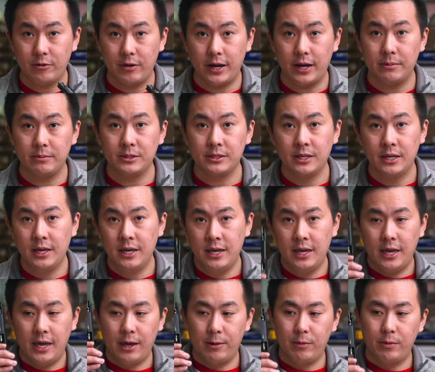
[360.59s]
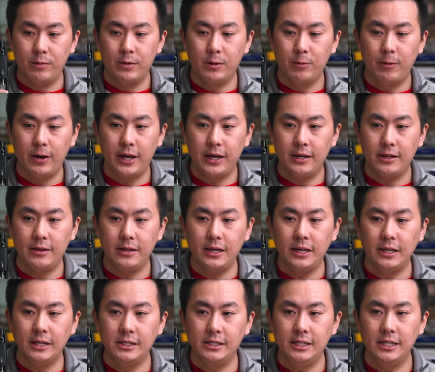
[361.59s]
grams, and when we weighed
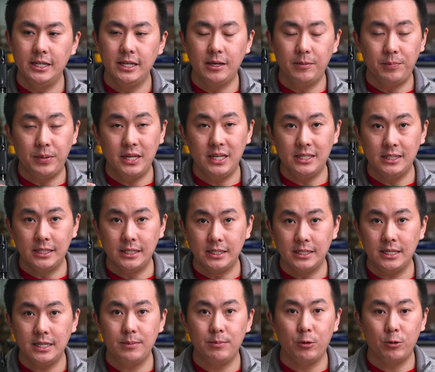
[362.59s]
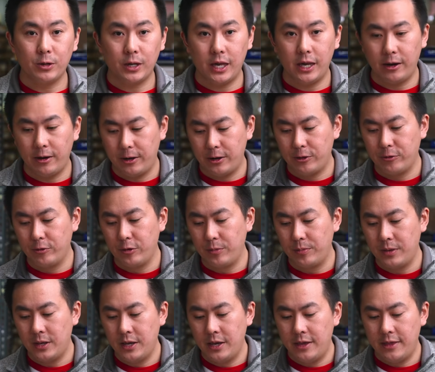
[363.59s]
the DD PCC bolt carrier
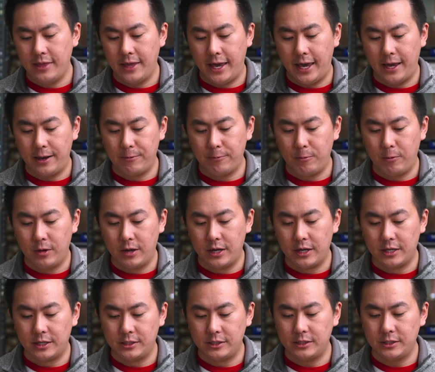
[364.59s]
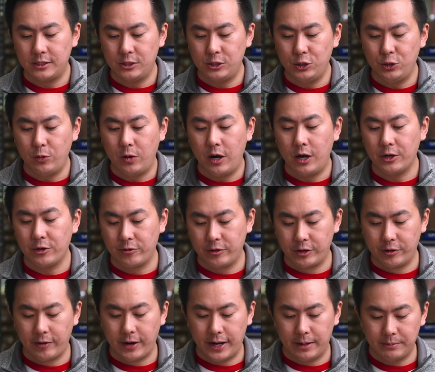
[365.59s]
group, that was
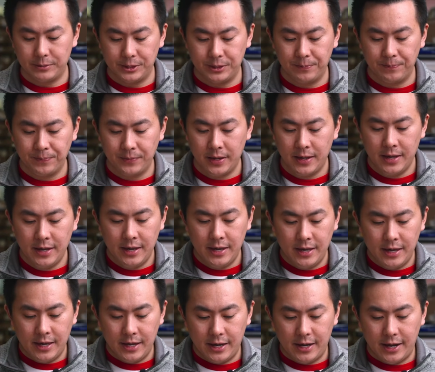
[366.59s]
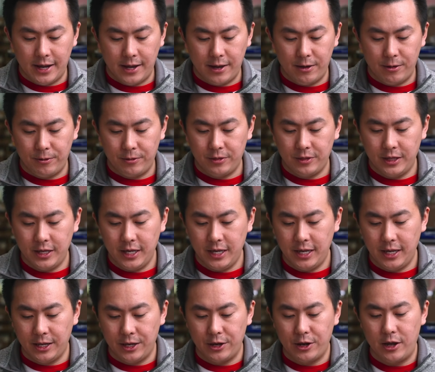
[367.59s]
200 grams. Now,
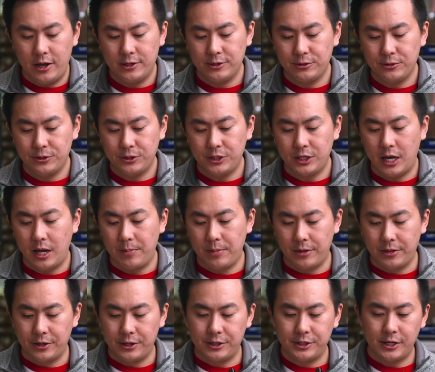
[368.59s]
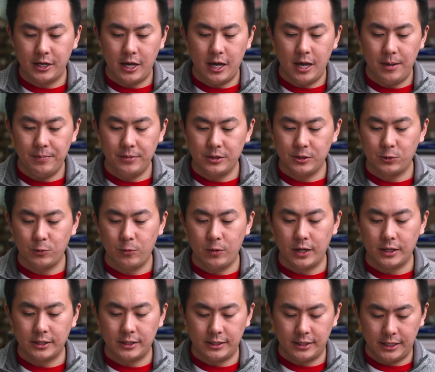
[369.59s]
the nozzle stop on the top is
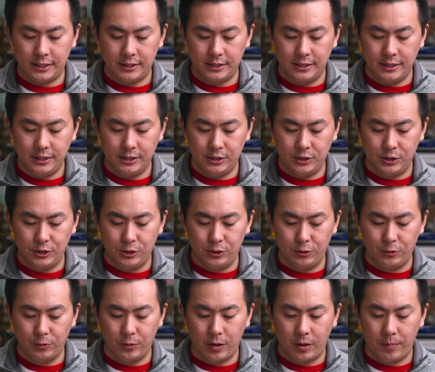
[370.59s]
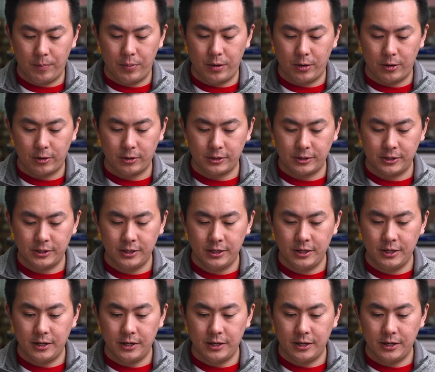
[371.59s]
what sets these two apart